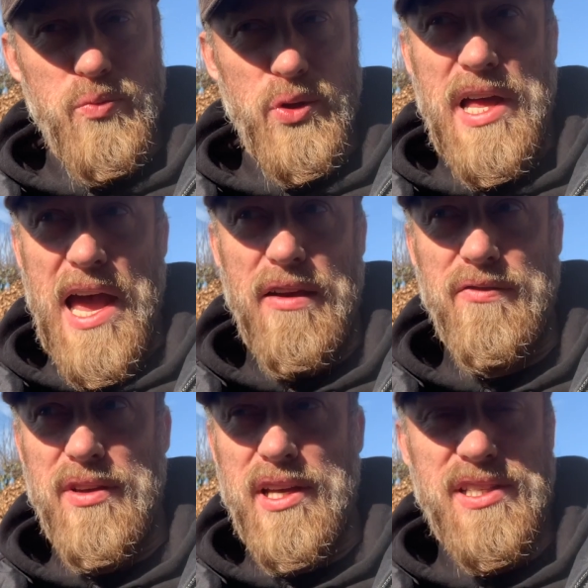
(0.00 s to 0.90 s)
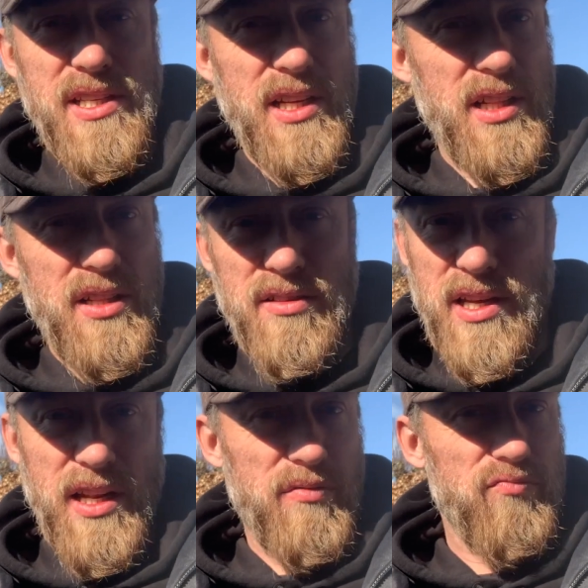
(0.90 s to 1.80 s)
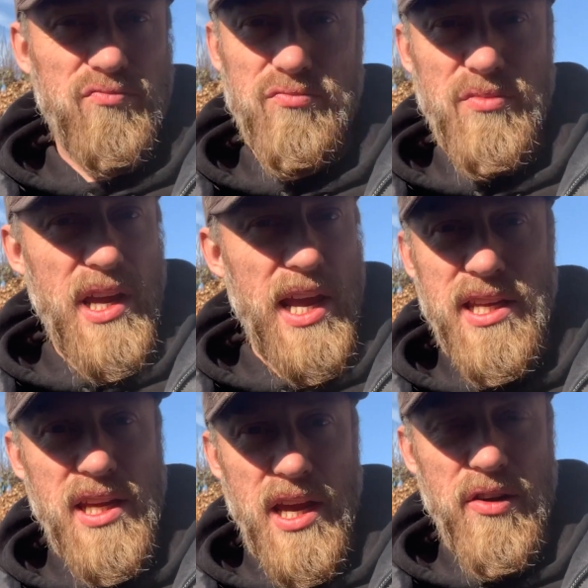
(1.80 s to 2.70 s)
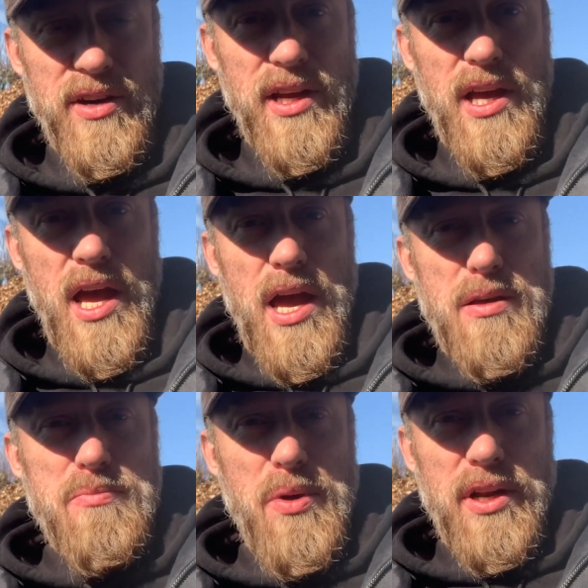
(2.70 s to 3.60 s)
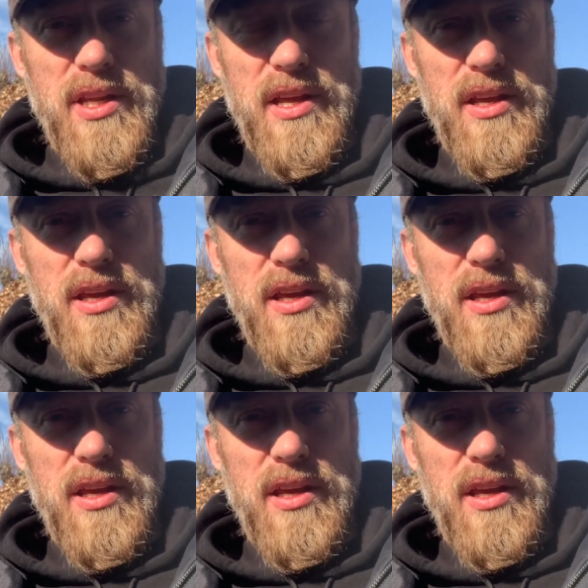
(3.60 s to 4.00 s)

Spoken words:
will have a skill in any area, but